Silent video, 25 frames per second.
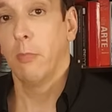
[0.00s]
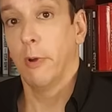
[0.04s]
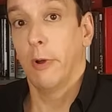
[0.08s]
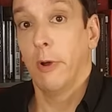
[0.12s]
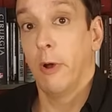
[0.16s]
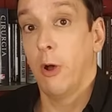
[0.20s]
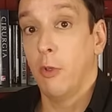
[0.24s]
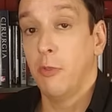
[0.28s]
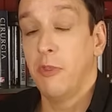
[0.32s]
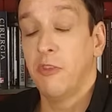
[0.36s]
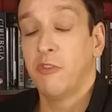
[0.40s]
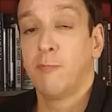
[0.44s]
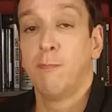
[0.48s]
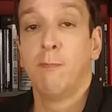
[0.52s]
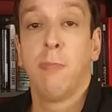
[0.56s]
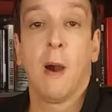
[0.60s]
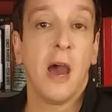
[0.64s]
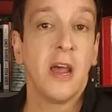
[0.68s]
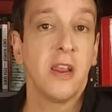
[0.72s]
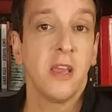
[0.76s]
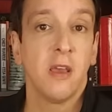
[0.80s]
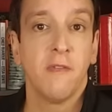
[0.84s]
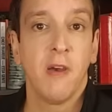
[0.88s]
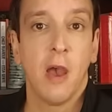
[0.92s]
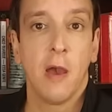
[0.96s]
All this
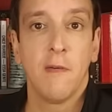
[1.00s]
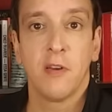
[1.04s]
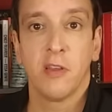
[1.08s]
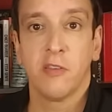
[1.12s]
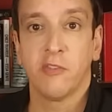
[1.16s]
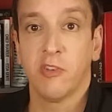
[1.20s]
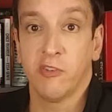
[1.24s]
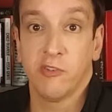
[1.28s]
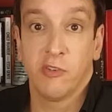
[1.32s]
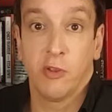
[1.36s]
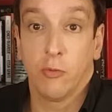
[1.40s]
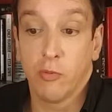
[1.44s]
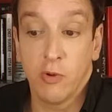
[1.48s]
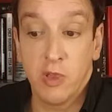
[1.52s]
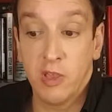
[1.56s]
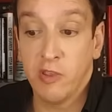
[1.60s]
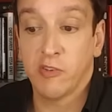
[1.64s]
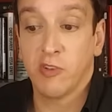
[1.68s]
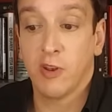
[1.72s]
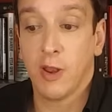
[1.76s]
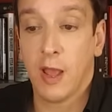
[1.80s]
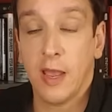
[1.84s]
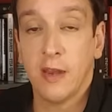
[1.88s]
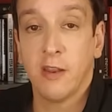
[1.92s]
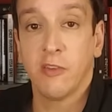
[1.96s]
body of evidence is the
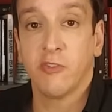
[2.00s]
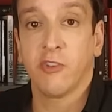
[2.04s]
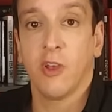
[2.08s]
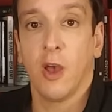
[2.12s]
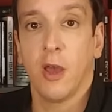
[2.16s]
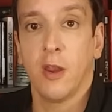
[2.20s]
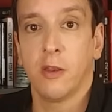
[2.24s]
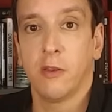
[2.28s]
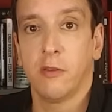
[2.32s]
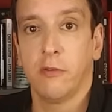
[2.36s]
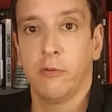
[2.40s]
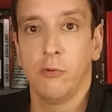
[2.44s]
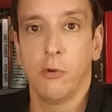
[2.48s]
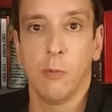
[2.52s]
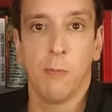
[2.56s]
reason I decided to,